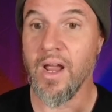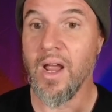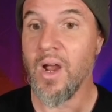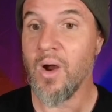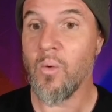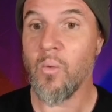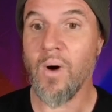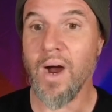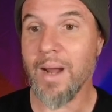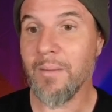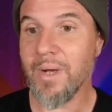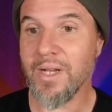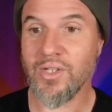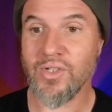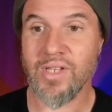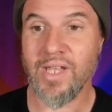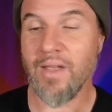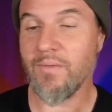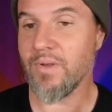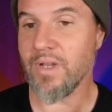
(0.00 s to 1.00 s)
Why am I
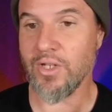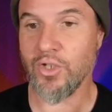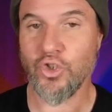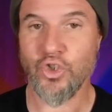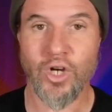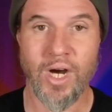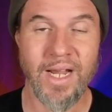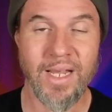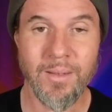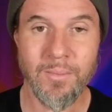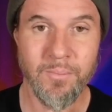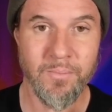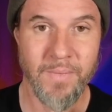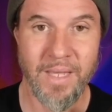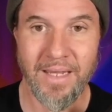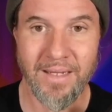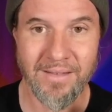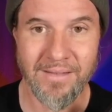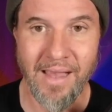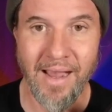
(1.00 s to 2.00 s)
just having a giant
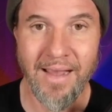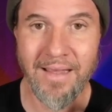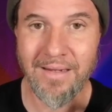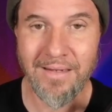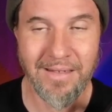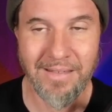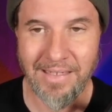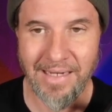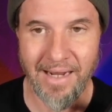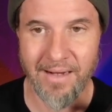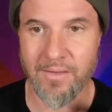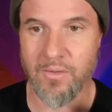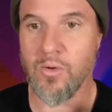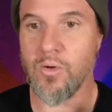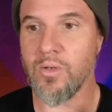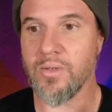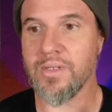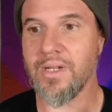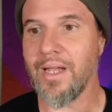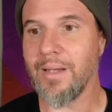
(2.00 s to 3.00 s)
anxiety attack the
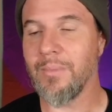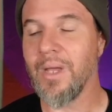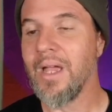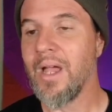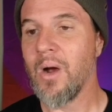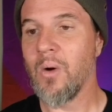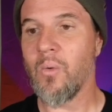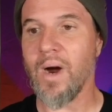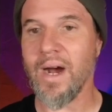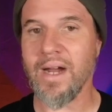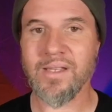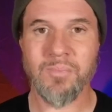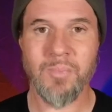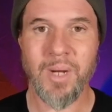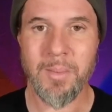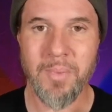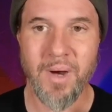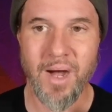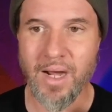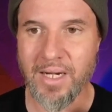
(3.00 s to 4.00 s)
whole time? Why is my
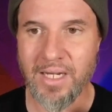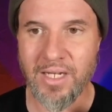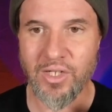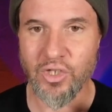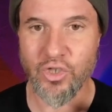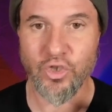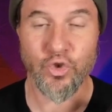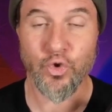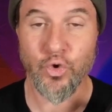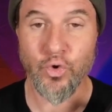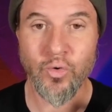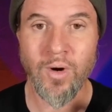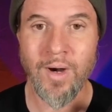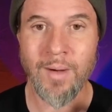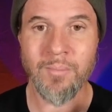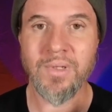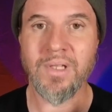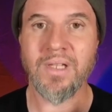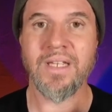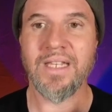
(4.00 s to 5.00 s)
body just
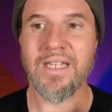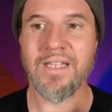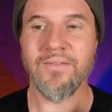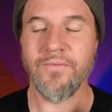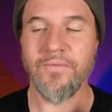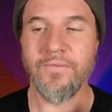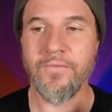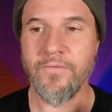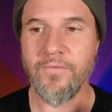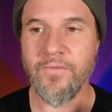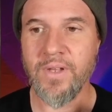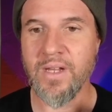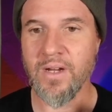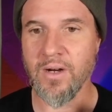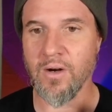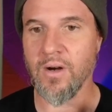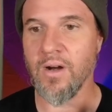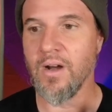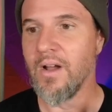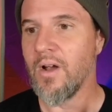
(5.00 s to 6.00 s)
trembling in
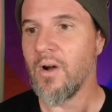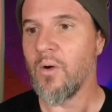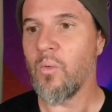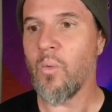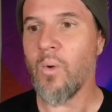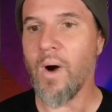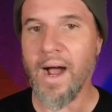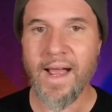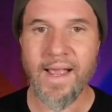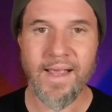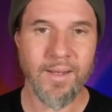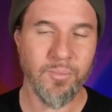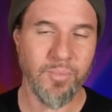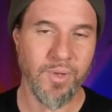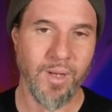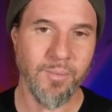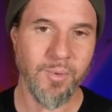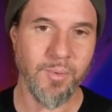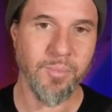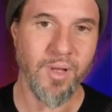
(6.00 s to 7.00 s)
fear? Why,
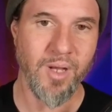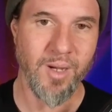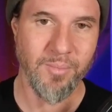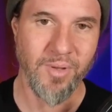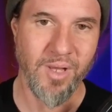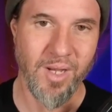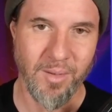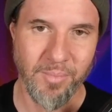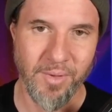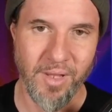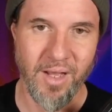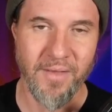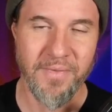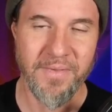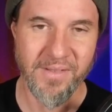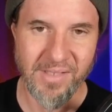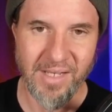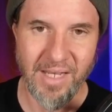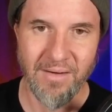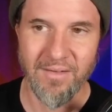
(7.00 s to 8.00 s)
blah, blah, blah, blah, blah,
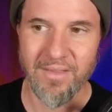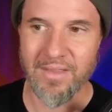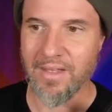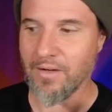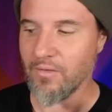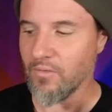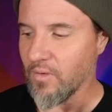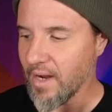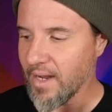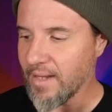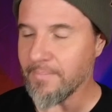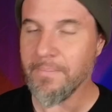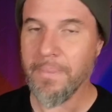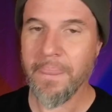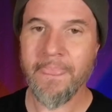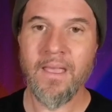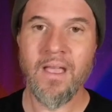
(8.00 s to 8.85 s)
this kind of thing, right?